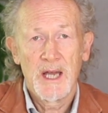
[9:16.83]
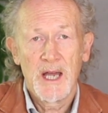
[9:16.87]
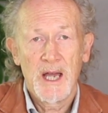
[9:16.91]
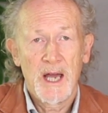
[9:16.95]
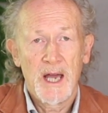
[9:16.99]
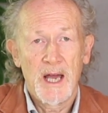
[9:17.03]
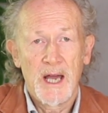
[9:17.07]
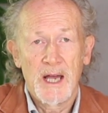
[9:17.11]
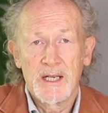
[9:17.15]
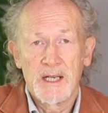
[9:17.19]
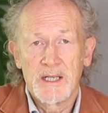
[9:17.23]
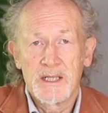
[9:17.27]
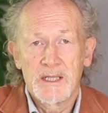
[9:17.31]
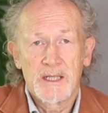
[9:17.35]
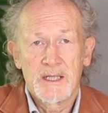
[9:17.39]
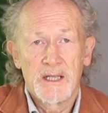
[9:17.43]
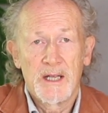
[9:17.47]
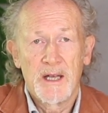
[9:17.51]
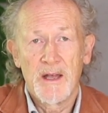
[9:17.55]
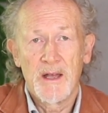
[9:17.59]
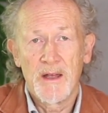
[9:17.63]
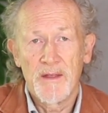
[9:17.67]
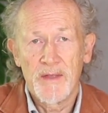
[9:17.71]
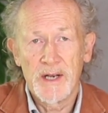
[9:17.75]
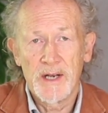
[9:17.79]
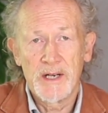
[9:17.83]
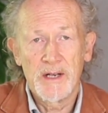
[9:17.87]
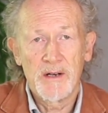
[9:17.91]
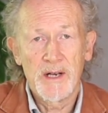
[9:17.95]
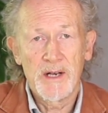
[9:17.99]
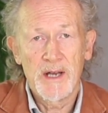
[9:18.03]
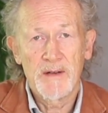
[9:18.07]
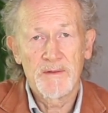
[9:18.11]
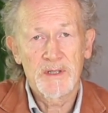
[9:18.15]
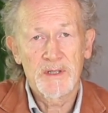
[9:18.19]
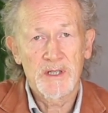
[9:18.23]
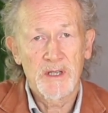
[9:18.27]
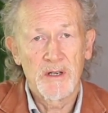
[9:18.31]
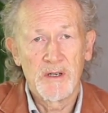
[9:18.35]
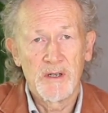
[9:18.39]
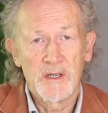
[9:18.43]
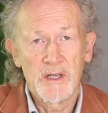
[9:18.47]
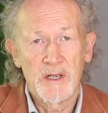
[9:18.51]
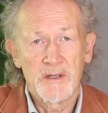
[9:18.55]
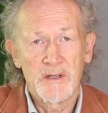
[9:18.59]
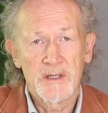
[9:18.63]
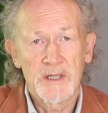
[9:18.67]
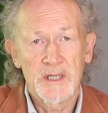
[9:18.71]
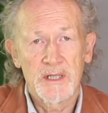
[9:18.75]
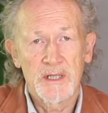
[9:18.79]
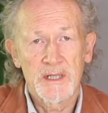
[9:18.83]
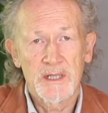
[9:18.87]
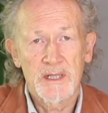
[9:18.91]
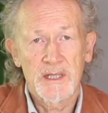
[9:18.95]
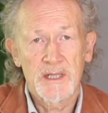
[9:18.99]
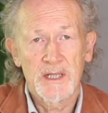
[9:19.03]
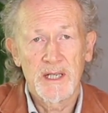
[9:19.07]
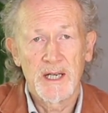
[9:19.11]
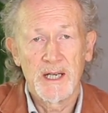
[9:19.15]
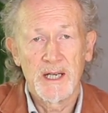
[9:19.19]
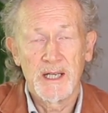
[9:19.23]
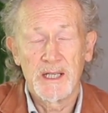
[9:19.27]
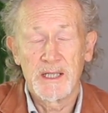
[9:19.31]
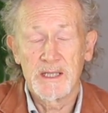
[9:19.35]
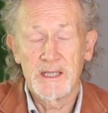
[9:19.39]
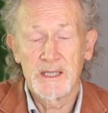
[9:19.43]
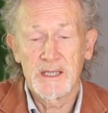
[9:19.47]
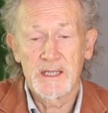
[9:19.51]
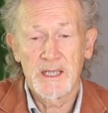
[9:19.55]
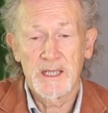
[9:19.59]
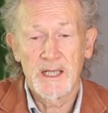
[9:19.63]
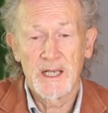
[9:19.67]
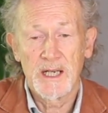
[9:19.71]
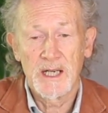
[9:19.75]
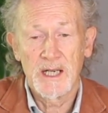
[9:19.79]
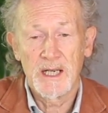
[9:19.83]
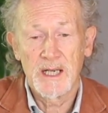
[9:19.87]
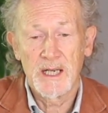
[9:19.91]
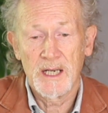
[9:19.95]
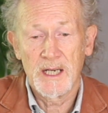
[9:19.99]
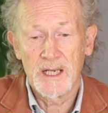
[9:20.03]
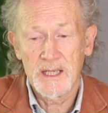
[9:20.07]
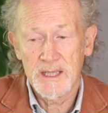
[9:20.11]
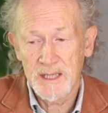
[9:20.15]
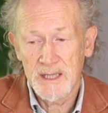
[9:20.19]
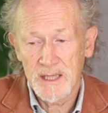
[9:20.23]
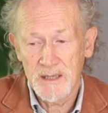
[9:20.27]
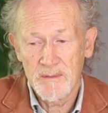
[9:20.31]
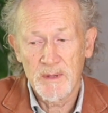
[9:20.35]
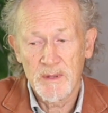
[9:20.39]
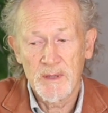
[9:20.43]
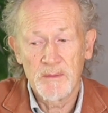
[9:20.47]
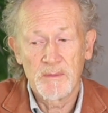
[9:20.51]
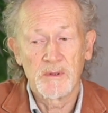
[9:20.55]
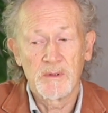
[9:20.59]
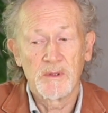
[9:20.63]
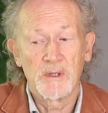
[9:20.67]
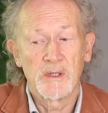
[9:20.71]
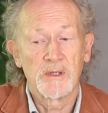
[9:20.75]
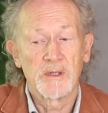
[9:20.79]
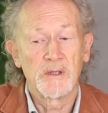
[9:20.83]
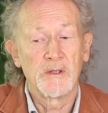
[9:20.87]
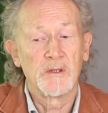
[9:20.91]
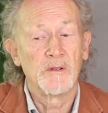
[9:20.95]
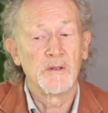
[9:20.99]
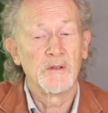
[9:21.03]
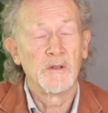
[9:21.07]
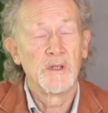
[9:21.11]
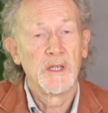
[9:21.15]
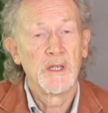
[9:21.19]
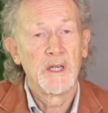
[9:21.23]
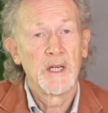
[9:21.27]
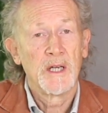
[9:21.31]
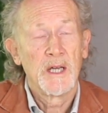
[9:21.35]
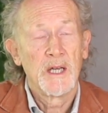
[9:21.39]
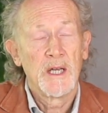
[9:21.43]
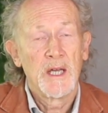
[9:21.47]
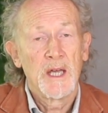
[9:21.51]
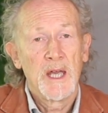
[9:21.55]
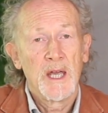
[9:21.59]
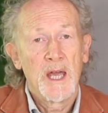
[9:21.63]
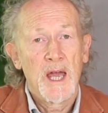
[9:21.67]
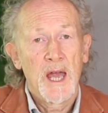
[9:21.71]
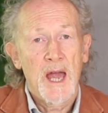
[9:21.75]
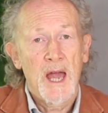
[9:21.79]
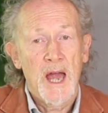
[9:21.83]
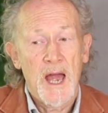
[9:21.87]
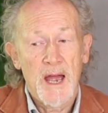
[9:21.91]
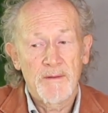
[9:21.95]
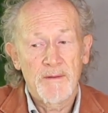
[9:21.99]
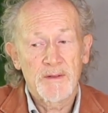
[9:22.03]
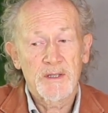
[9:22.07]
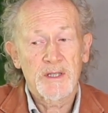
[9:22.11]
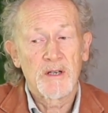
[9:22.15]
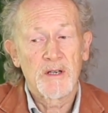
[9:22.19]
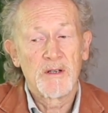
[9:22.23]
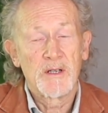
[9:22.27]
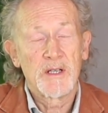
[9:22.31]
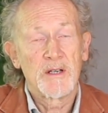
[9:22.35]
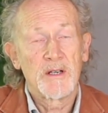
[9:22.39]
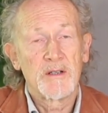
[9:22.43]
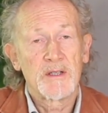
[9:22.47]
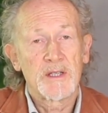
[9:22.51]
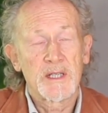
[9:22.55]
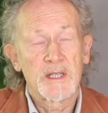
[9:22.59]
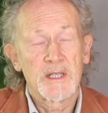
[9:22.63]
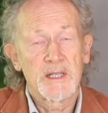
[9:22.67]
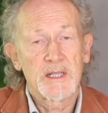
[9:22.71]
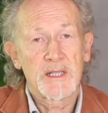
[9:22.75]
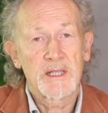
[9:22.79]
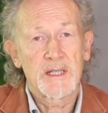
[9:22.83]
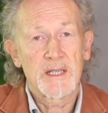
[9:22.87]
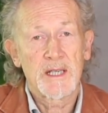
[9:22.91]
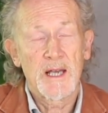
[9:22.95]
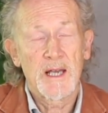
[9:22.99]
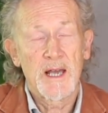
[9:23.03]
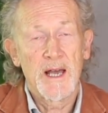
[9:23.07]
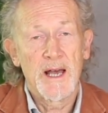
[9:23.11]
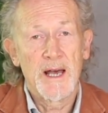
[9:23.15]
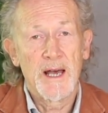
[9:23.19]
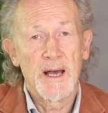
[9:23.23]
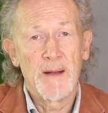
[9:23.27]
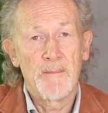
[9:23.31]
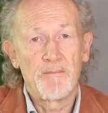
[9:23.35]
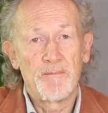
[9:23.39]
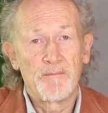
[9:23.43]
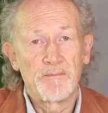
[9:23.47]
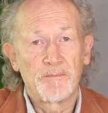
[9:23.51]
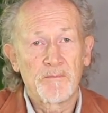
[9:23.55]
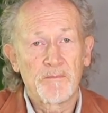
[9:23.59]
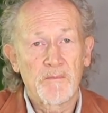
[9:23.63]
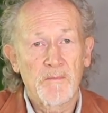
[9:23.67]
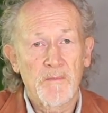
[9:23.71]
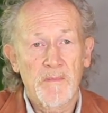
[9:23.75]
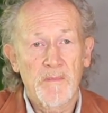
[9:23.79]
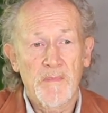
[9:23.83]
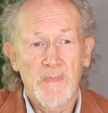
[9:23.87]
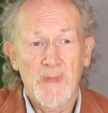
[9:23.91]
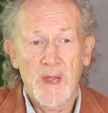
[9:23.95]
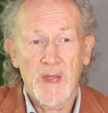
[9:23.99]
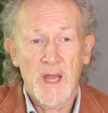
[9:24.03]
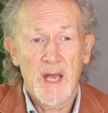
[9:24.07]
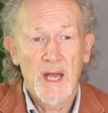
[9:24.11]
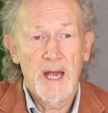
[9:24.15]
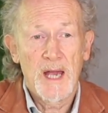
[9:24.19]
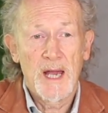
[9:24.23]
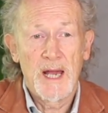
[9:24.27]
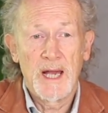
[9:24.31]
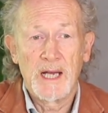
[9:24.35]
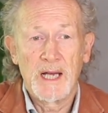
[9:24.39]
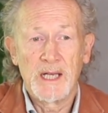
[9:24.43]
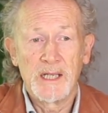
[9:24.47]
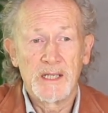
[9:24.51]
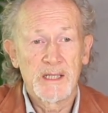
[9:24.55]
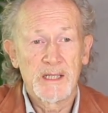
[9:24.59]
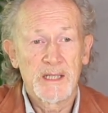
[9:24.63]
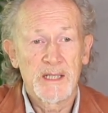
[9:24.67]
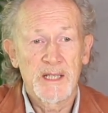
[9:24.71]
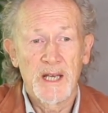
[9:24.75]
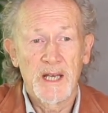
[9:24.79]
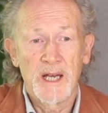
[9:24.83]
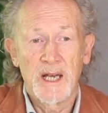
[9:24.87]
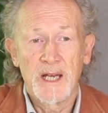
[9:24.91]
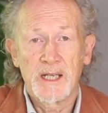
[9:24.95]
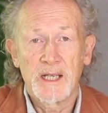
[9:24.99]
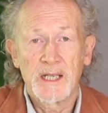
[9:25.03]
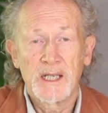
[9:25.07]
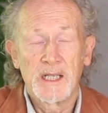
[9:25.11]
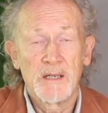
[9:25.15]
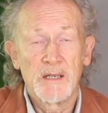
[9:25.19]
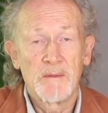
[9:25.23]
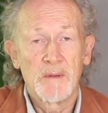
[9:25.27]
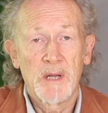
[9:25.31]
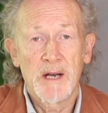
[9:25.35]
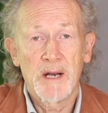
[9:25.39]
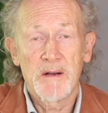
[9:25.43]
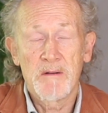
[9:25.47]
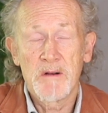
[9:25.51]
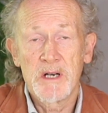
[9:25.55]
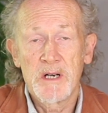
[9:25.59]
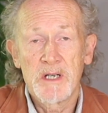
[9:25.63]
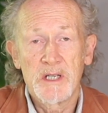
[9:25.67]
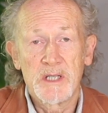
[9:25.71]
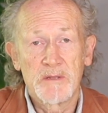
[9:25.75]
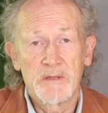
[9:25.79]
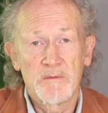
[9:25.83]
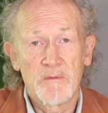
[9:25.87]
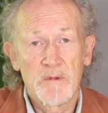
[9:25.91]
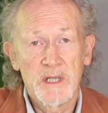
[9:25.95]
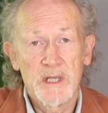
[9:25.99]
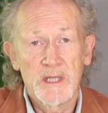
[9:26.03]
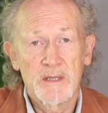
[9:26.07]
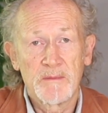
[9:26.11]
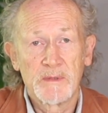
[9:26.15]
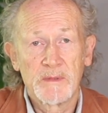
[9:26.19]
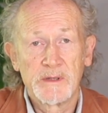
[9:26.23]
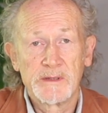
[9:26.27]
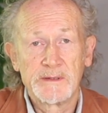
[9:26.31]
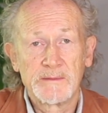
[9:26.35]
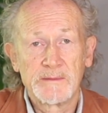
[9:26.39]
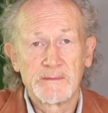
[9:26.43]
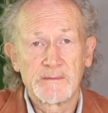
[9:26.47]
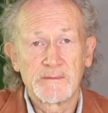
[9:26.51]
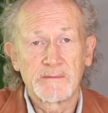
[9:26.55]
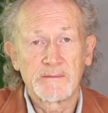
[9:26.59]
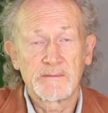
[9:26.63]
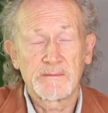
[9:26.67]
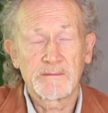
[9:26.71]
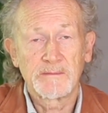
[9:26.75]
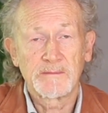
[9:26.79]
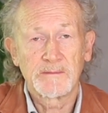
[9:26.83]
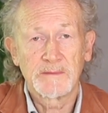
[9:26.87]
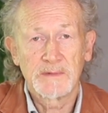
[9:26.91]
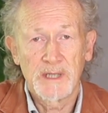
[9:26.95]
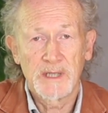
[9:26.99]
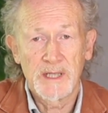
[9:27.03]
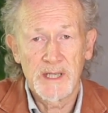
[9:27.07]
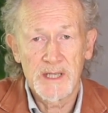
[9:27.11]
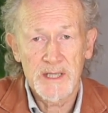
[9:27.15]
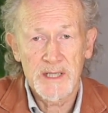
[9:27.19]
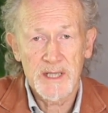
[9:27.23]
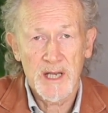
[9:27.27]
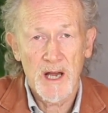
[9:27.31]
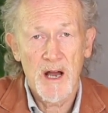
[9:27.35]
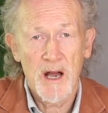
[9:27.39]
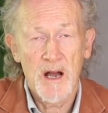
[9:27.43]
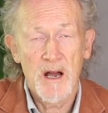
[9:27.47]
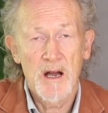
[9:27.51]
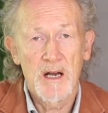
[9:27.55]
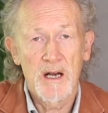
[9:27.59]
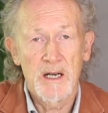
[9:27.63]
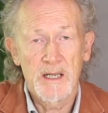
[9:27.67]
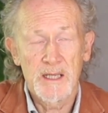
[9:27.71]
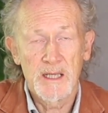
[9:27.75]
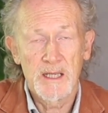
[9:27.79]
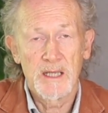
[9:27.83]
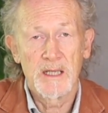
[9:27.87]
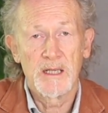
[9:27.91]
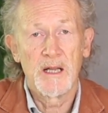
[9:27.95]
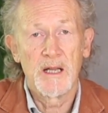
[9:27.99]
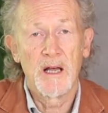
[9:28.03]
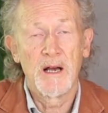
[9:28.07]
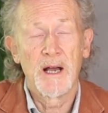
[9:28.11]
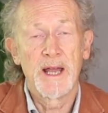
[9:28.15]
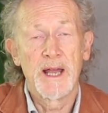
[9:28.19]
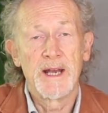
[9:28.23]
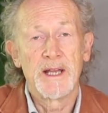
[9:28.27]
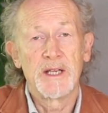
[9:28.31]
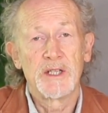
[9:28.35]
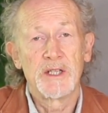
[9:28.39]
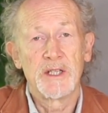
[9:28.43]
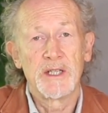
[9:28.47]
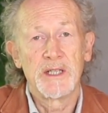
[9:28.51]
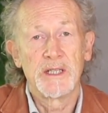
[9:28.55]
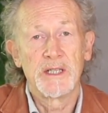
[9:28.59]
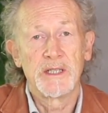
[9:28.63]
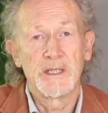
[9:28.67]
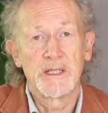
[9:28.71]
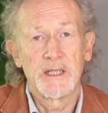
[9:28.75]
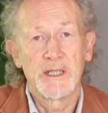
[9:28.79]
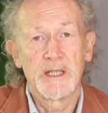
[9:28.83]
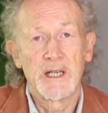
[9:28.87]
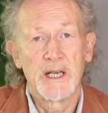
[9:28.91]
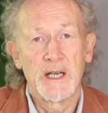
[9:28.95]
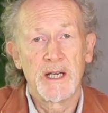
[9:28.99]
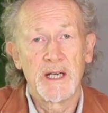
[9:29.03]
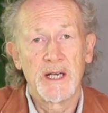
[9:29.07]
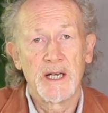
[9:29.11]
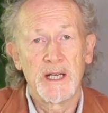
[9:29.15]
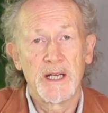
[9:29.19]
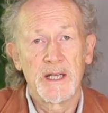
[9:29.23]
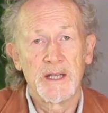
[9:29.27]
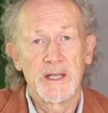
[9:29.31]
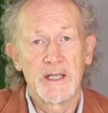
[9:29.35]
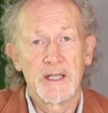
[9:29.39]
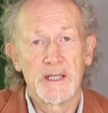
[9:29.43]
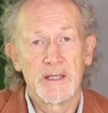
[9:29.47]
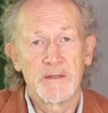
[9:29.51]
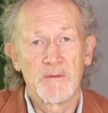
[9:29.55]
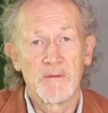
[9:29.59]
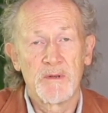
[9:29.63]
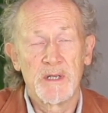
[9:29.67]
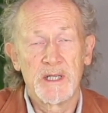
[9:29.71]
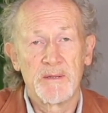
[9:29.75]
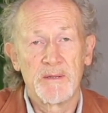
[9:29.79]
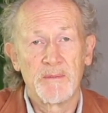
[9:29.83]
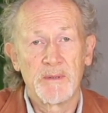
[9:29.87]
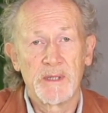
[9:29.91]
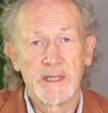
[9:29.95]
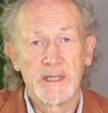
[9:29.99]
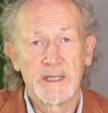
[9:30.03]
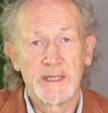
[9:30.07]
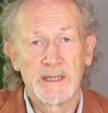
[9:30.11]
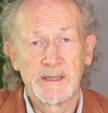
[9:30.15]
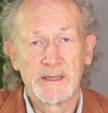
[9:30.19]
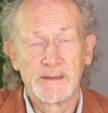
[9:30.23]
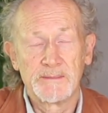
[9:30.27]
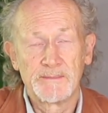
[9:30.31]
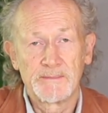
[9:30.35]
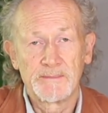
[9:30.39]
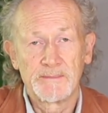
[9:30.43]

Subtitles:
and they don't have scoliosis, and I see people who have scoliosis and their kidney bladder energy is reasonable, and it's the heart lung energy that is really depleted.